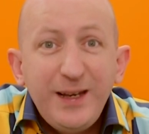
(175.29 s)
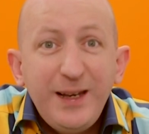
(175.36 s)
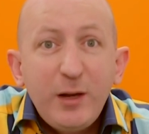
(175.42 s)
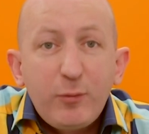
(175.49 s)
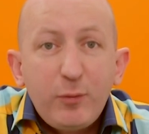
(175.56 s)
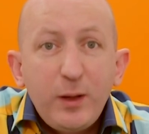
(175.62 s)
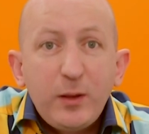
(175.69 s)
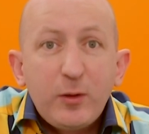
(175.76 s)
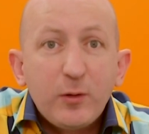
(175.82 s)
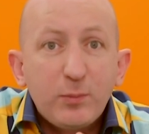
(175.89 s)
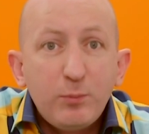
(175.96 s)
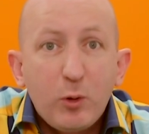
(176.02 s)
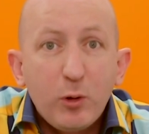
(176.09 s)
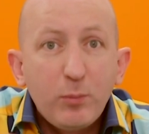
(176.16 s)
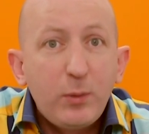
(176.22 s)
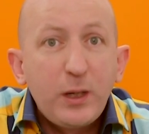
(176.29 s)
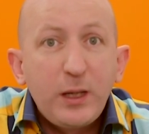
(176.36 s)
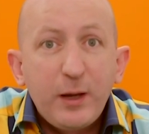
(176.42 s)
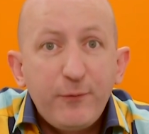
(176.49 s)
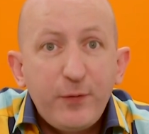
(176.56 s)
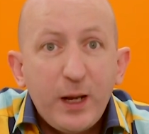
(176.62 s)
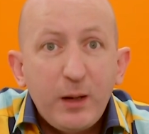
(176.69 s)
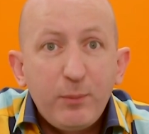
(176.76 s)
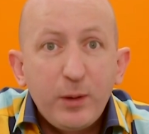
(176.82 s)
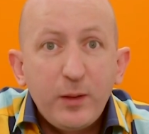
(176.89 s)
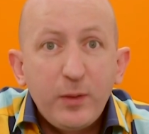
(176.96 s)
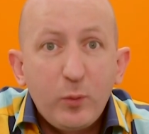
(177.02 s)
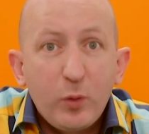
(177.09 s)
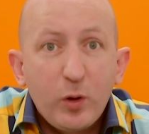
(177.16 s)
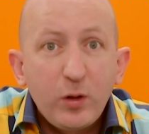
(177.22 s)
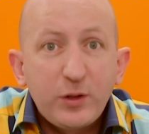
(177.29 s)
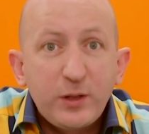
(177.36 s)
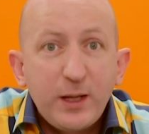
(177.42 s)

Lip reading: Literally, there's more money available in the world